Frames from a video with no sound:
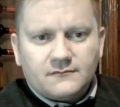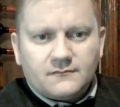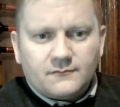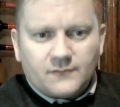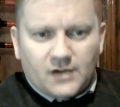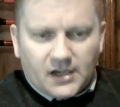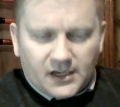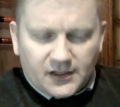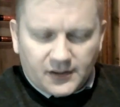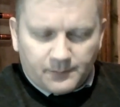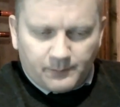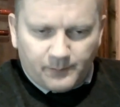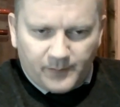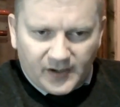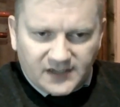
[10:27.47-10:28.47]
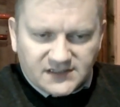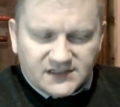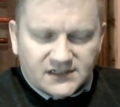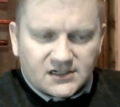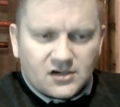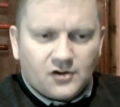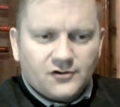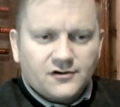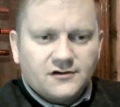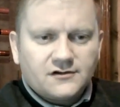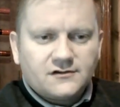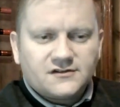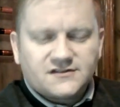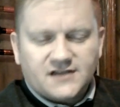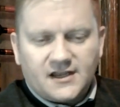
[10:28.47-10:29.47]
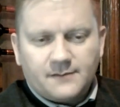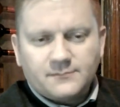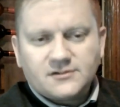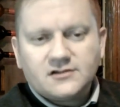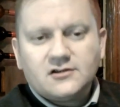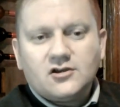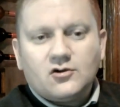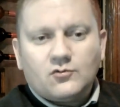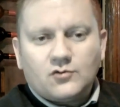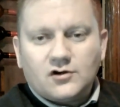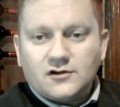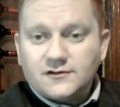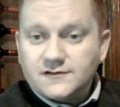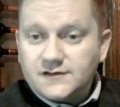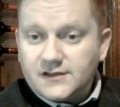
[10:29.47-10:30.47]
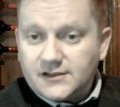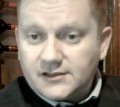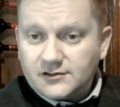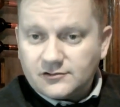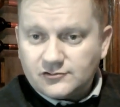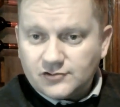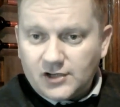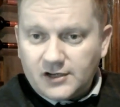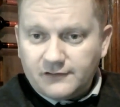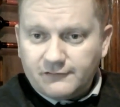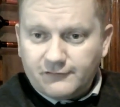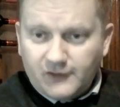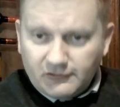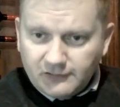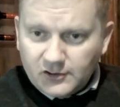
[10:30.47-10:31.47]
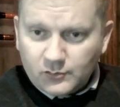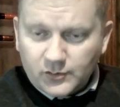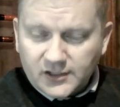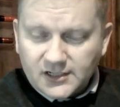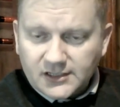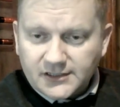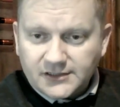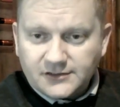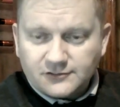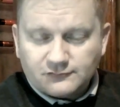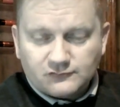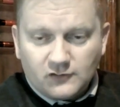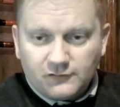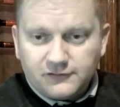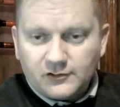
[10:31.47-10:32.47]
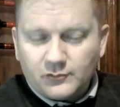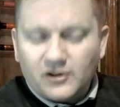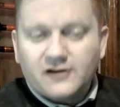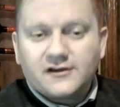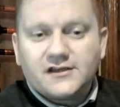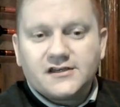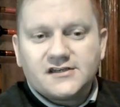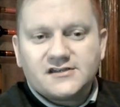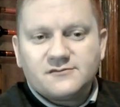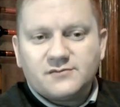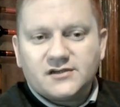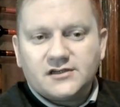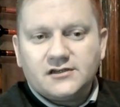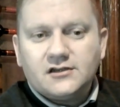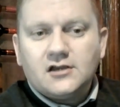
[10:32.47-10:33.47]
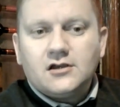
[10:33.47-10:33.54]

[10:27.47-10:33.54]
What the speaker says: The basic concept was that it could drive very quickly to roughly where it needed to be